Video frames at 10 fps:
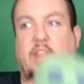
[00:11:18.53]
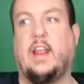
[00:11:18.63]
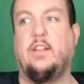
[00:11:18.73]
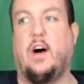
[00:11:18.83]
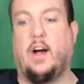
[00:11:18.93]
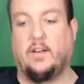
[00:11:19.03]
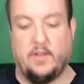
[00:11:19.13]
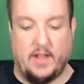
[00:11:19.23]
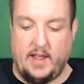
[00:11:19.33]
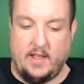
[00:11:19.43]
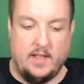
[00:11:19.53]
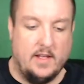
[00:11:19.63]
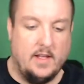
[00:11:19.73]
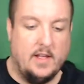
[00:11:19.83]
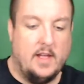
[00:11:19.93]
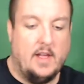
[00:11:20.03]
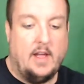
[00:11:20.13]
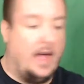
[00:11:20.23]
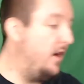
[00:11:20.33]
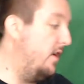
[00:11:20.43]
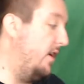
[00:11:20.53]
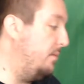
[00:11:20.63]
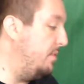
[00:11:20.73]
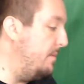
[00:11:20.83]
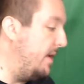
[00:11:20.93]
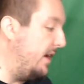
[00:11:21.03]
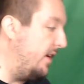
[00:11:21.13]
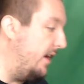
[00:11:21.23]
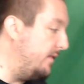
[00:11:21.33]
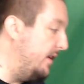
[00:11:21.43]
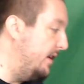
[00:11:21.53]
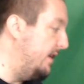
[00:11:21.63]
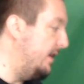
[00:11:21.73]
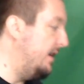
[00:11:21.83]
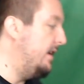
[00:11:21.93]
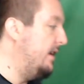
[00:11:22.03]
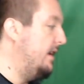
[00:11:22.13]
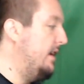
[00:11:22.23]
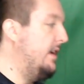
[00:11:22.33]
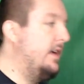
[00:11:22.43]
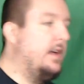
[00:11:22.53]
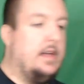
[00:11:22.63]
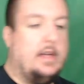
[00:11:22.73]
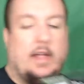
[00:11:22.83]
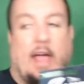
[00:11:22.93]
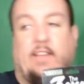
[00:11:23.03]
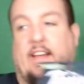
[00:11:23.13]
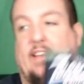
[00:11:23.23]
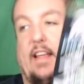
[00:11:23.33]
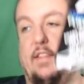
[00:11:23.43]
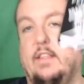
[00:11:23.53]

they talk, do they? I don't know. I don't play Minecraft. Guys, check us out. The